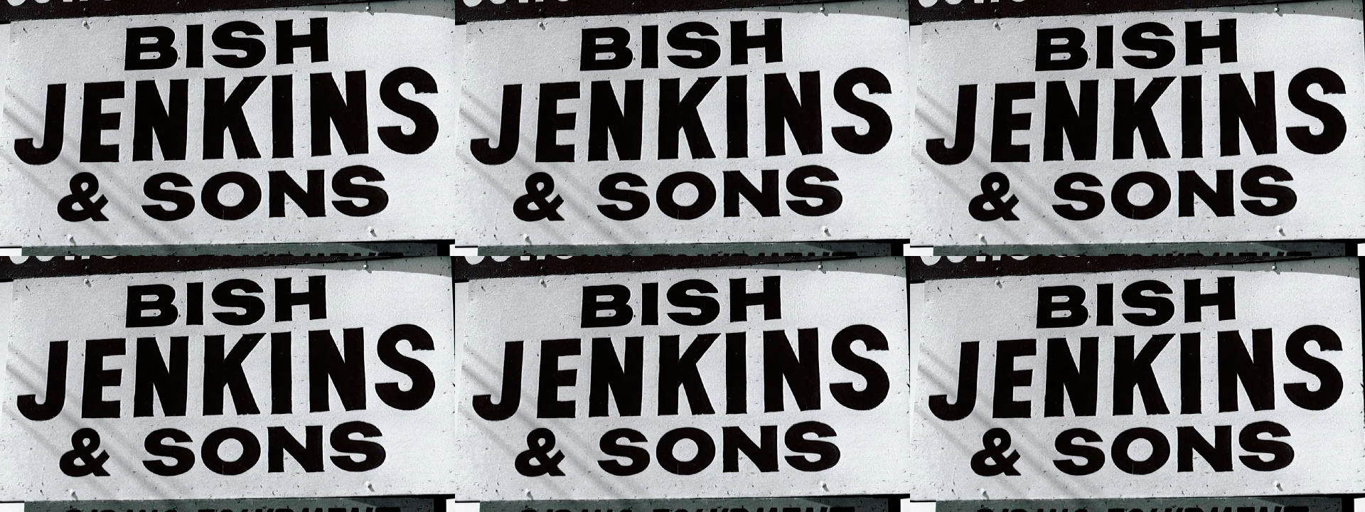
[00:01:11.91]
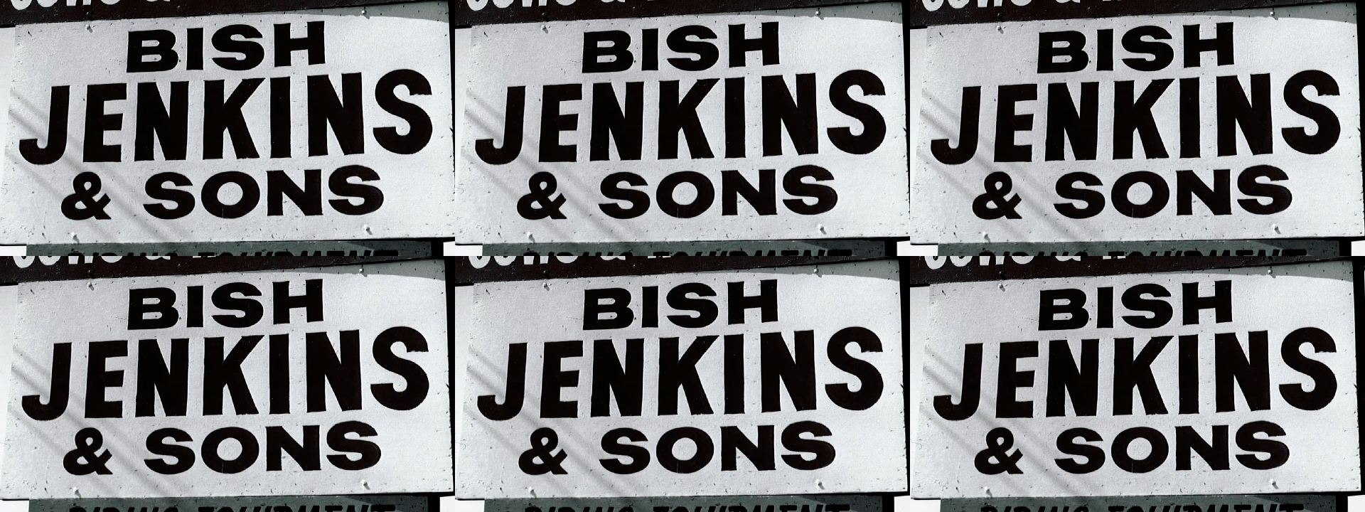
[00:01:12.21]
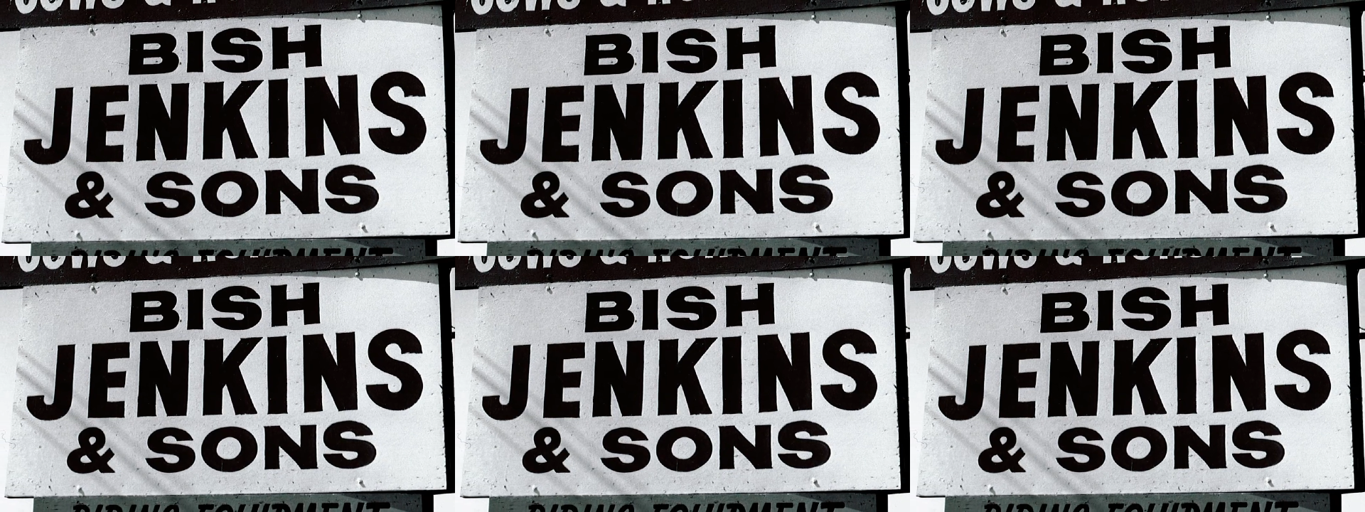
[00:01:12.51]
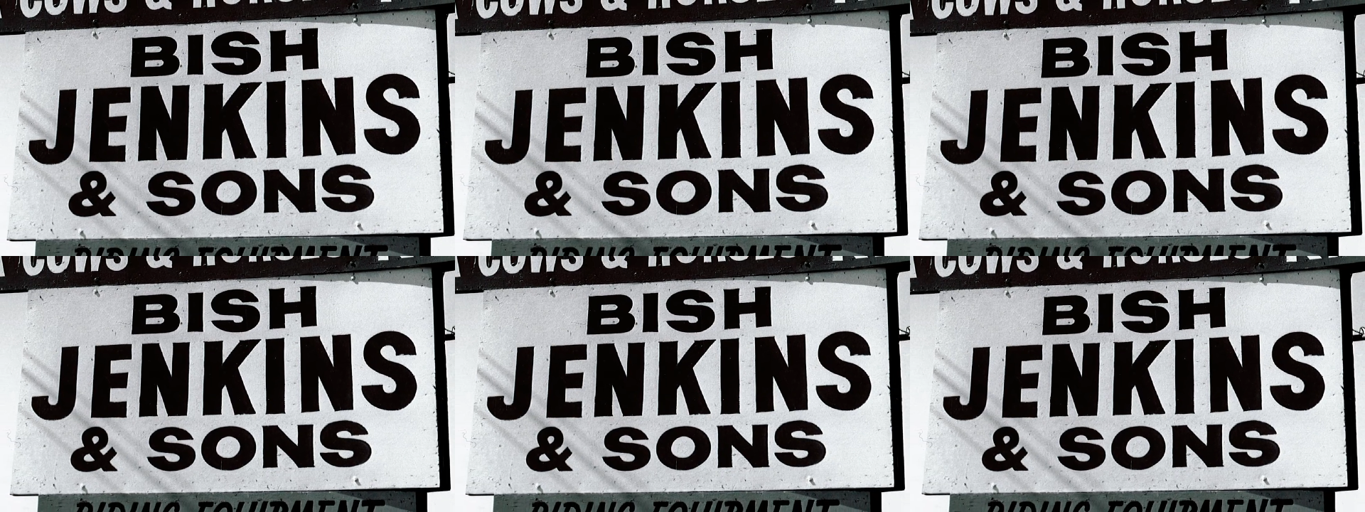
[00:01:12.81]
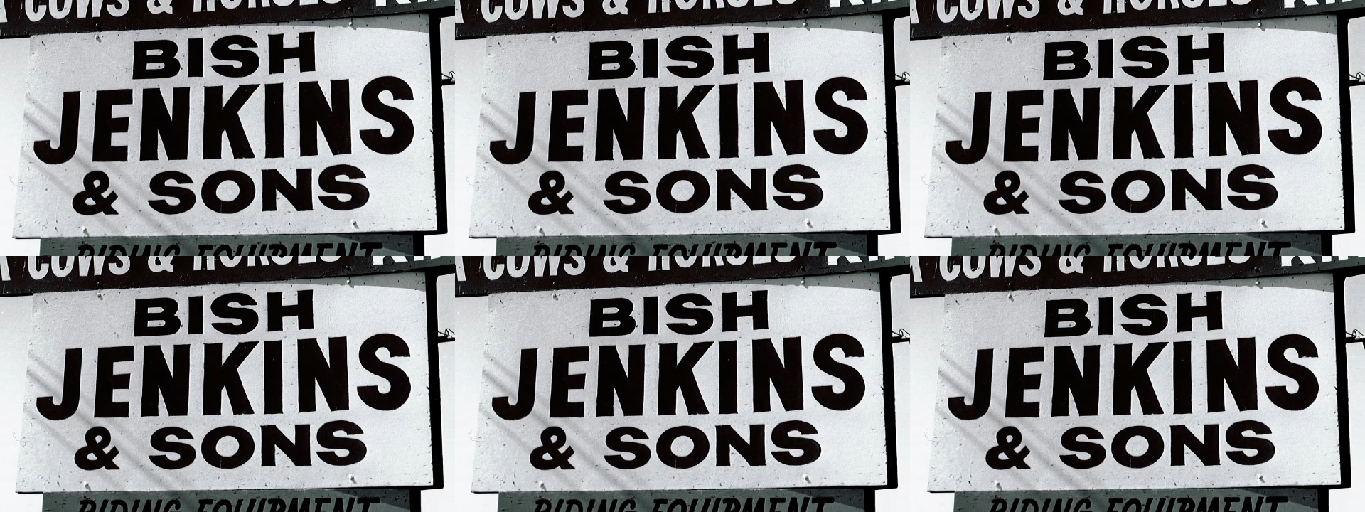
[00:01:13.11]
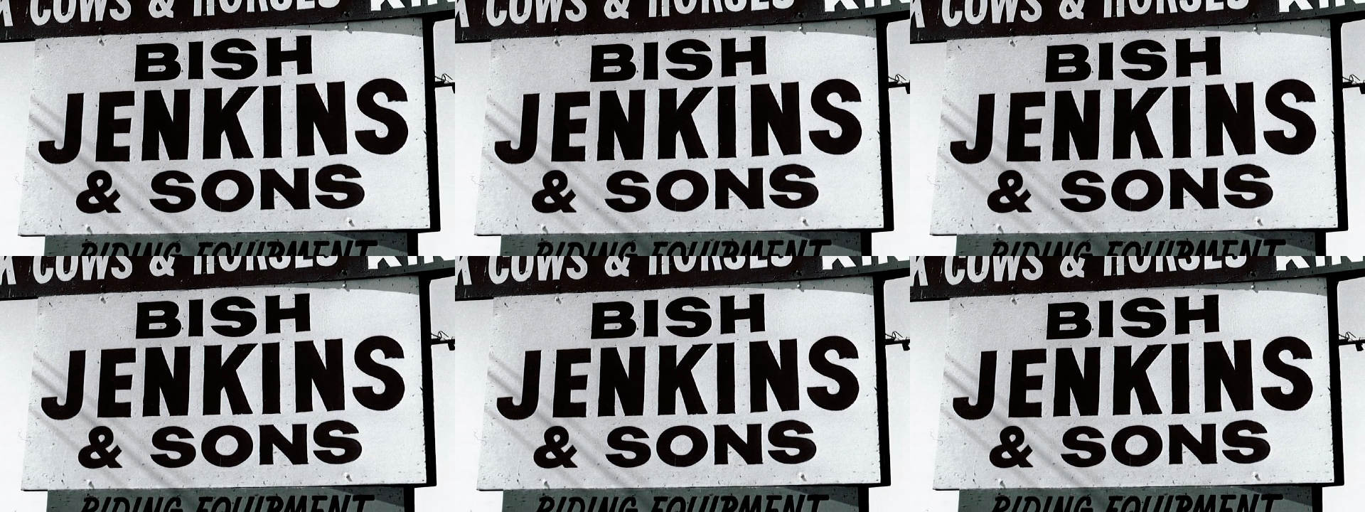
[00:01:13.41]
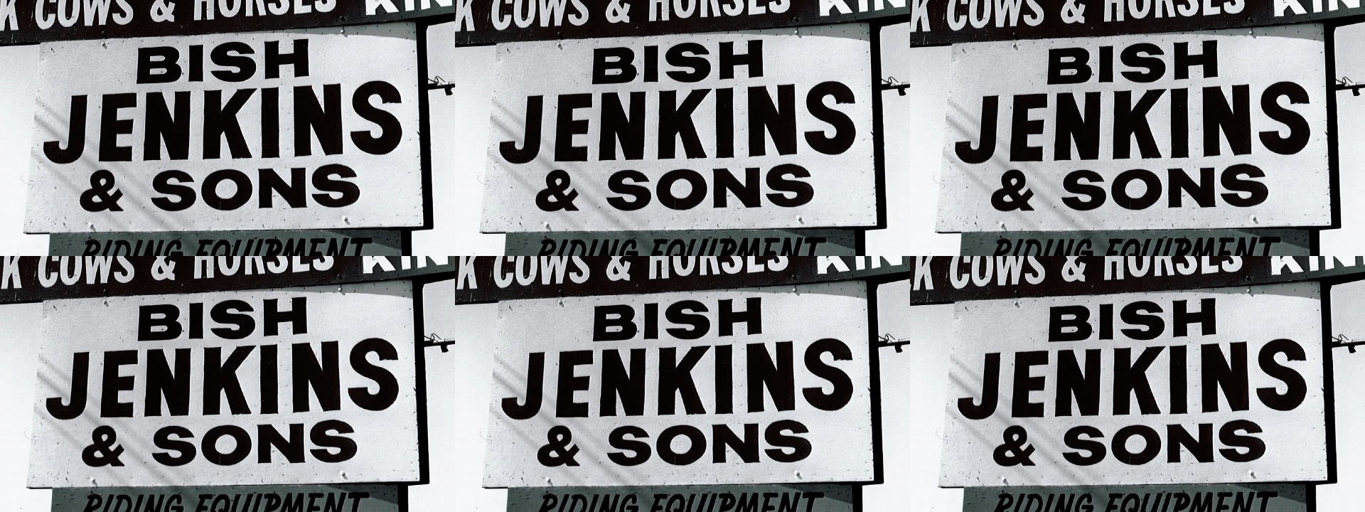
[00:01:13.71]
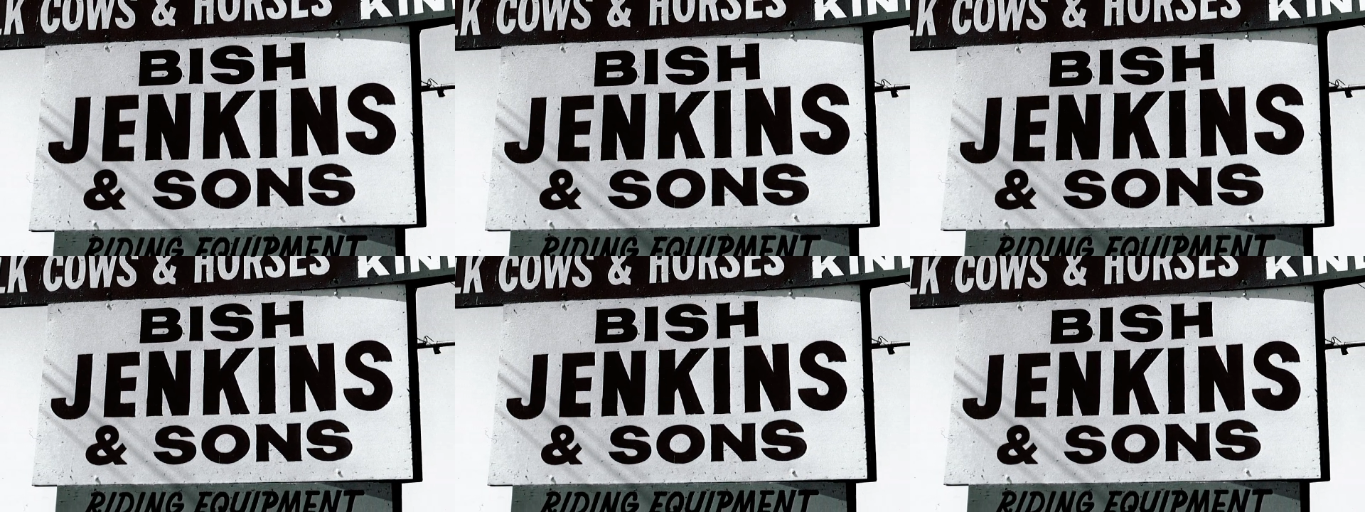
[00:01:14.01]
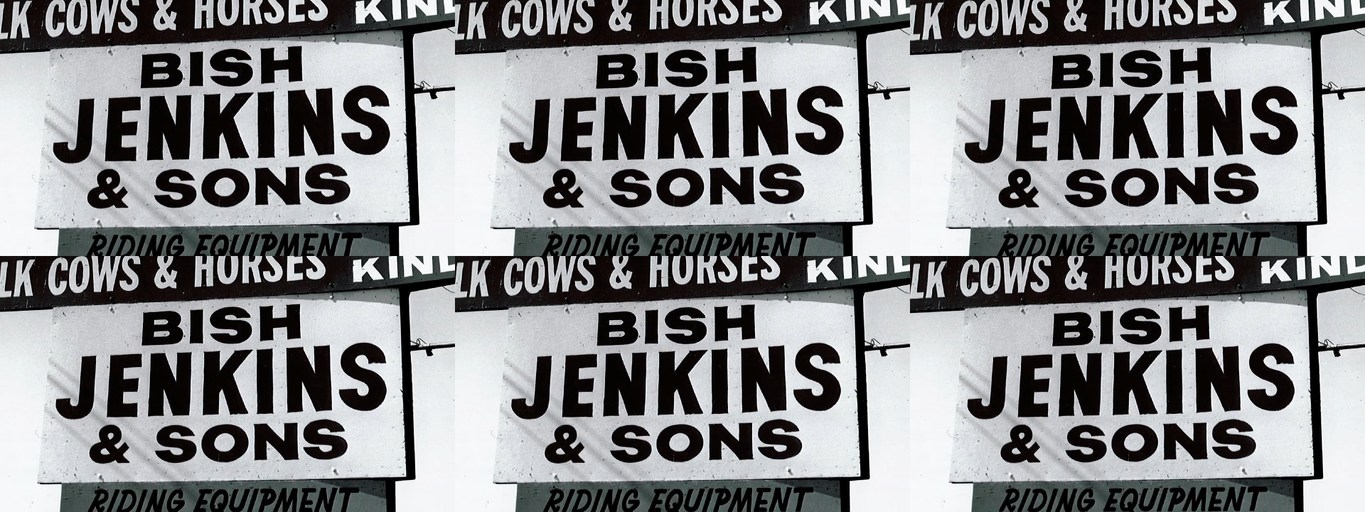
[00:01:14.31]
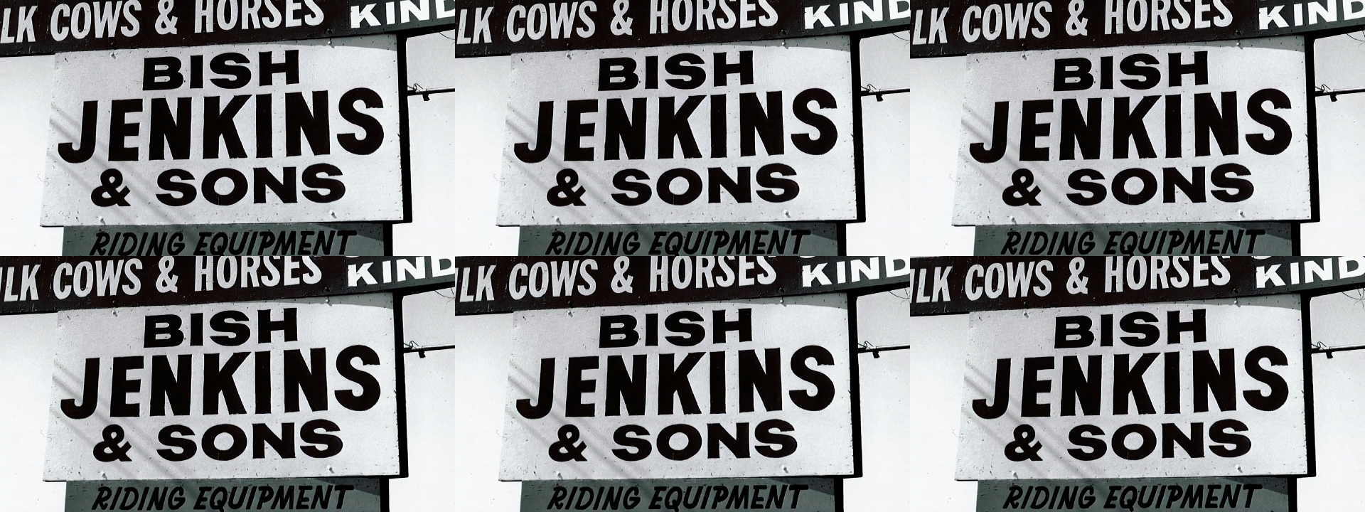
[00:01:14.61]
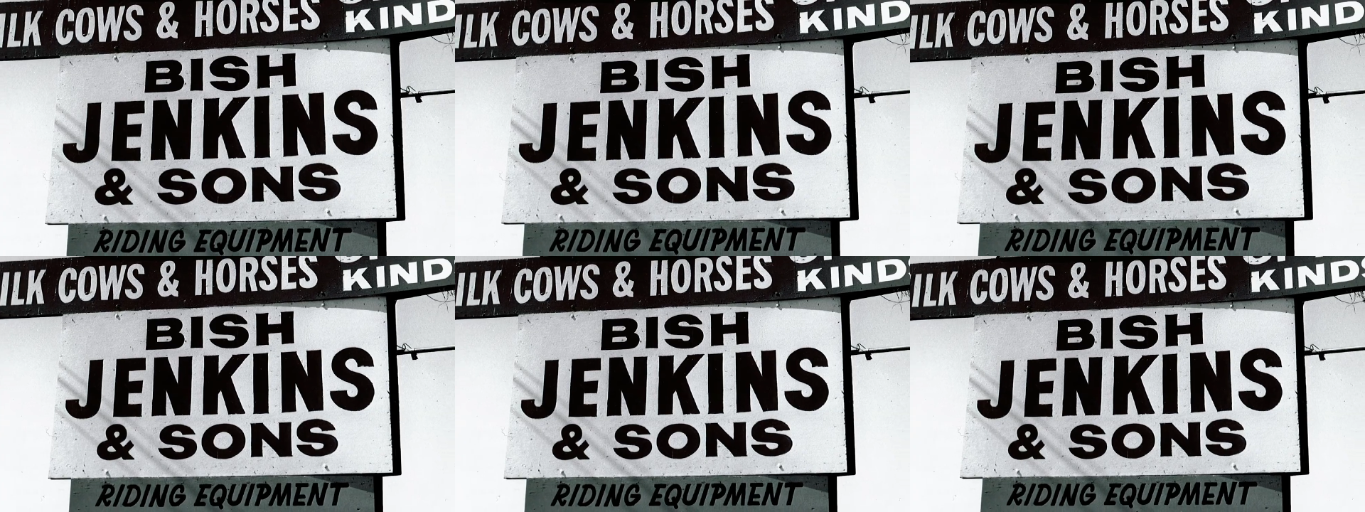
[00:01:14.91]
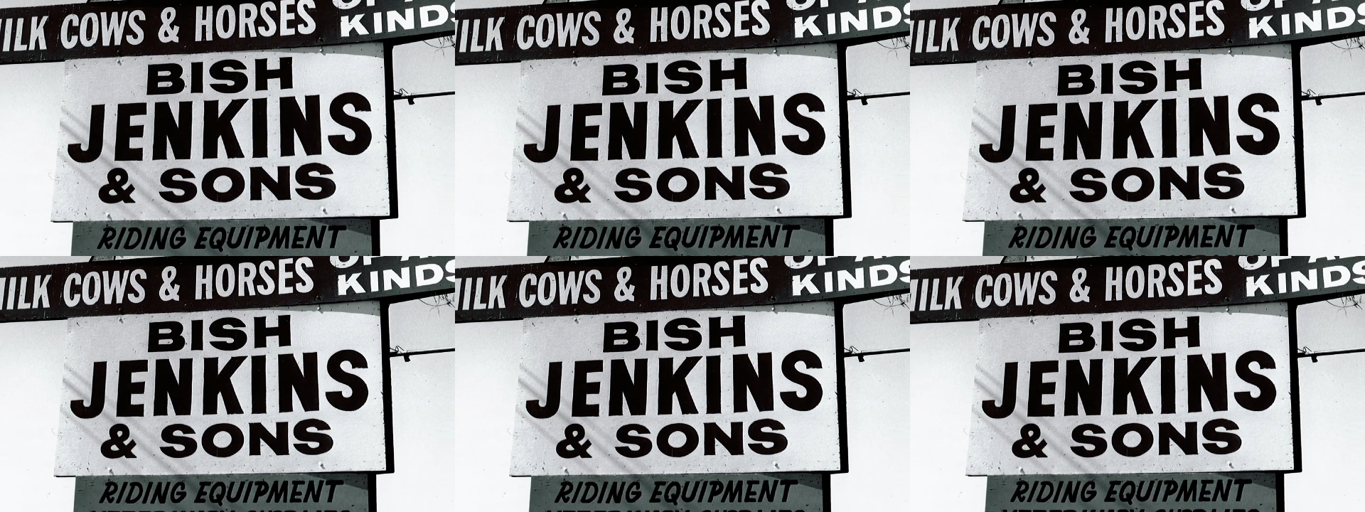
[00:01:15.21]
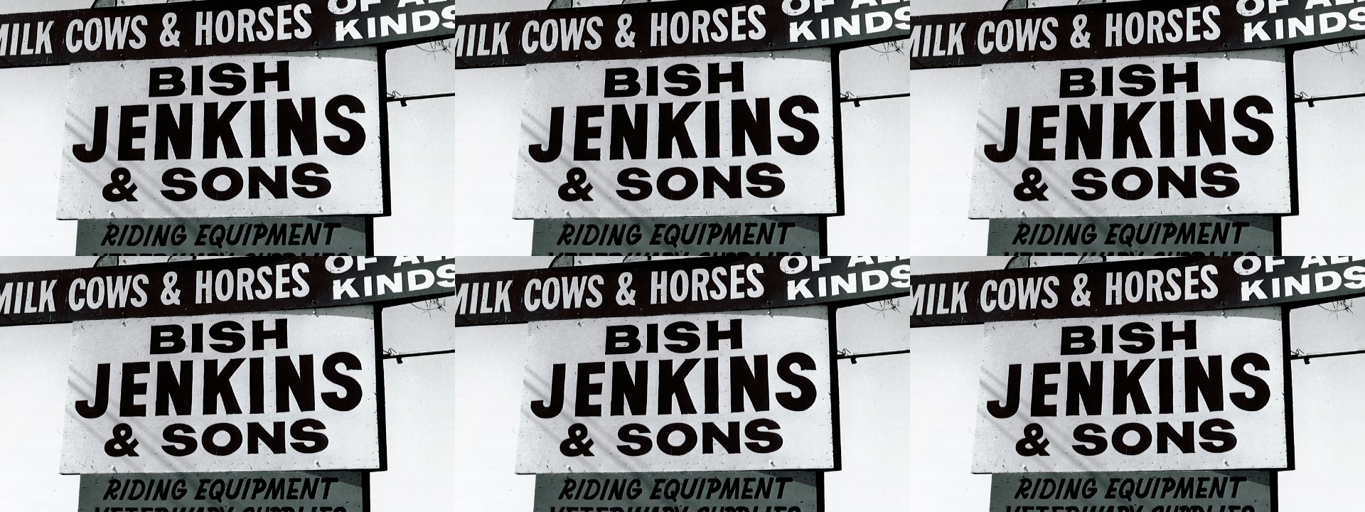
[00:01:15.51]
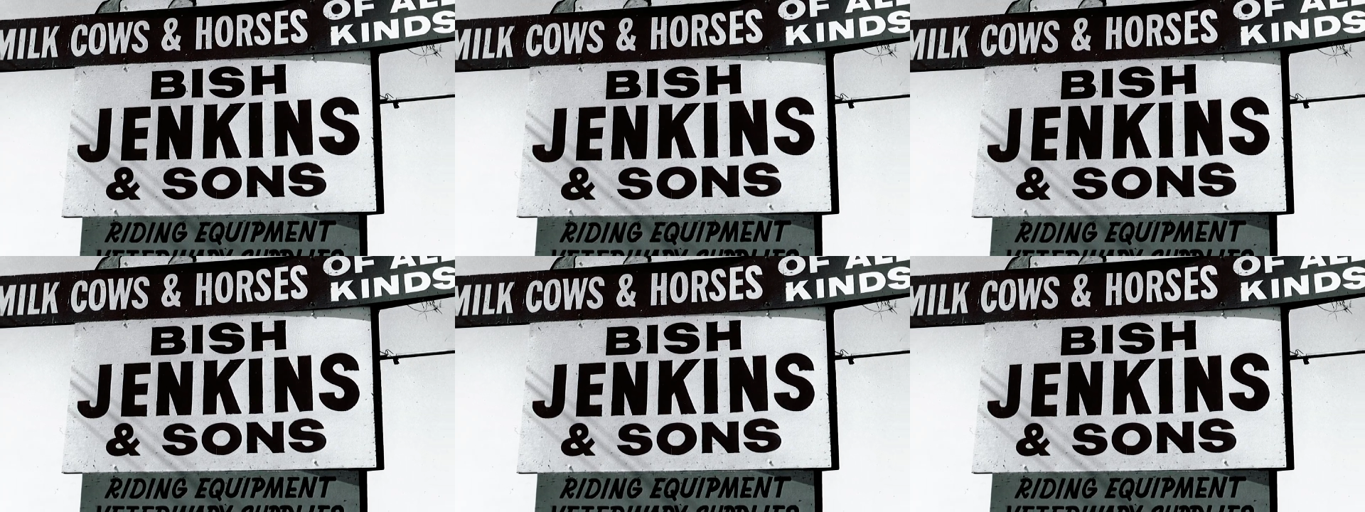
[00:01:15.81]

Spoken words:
Nobody's mouth can be seen.